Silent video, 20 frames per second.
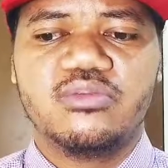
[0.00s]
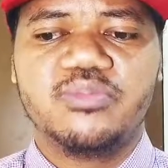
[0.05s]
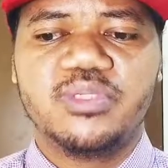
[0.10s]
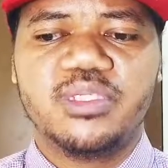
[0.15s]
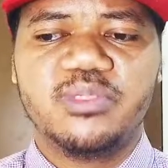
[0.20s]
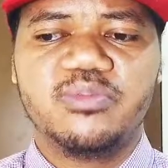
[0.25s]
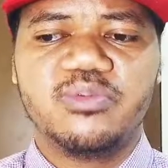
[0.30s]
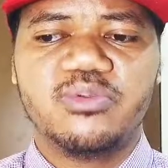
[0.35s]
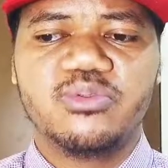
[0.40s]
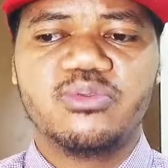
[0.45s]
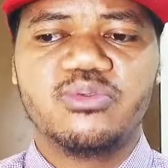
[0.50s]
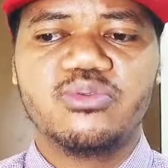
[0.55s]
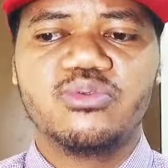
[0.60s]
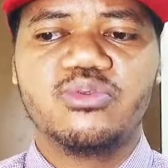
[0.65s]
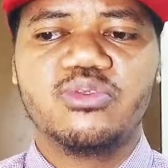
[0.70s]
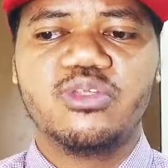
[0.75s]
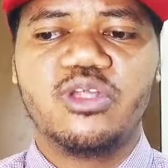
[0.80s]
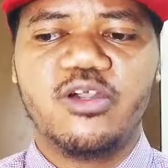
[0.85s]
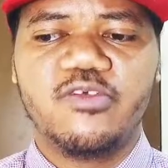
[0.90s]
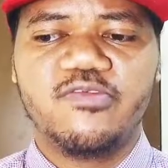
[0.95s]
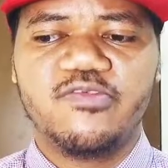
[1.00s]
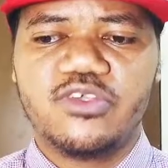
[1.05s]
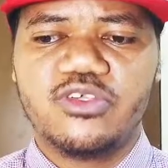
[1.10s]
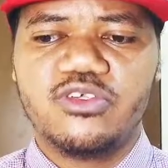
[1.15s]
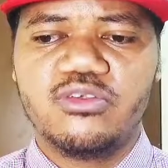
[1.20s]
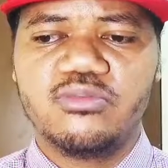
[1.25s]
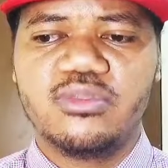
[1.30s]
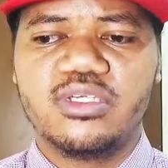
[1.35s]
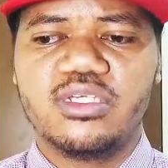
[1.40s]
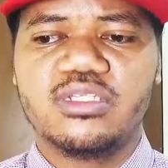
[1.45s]
people who love
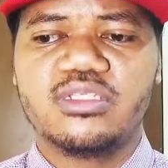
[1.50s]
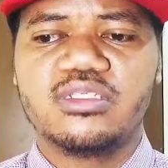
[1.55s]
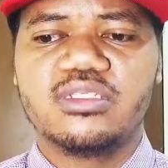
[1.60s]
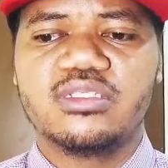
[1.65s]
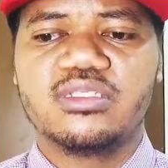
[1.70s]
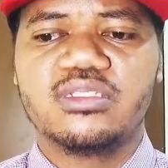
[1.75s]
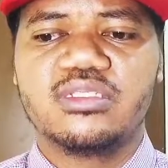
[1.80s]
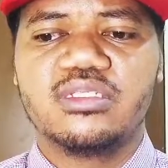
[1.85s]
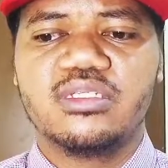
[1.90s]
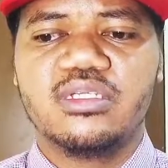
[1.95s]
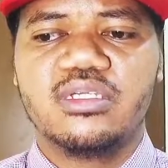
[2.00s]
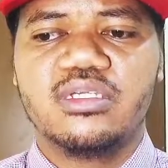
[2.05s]
humans,